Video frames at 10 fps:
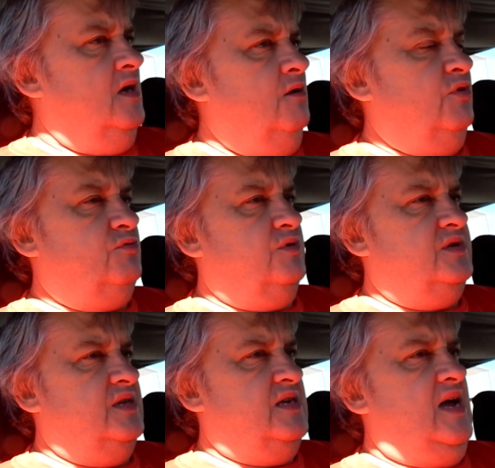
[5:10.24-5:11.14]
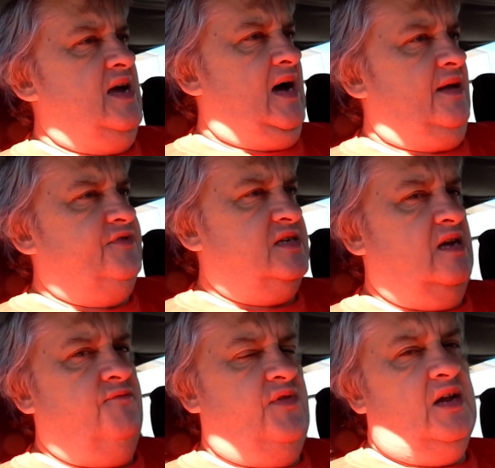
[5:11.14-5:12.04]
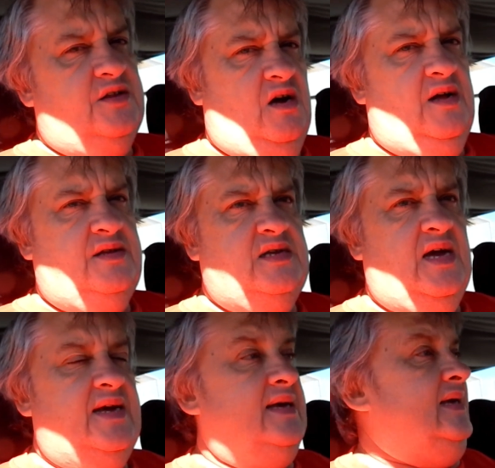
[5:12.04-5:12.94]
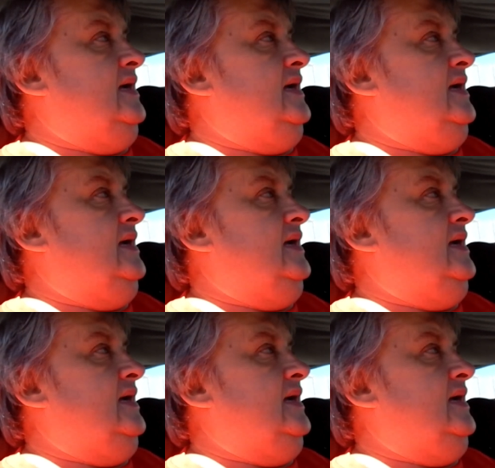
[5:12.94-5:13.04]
which was the day after St. Valentine's Day.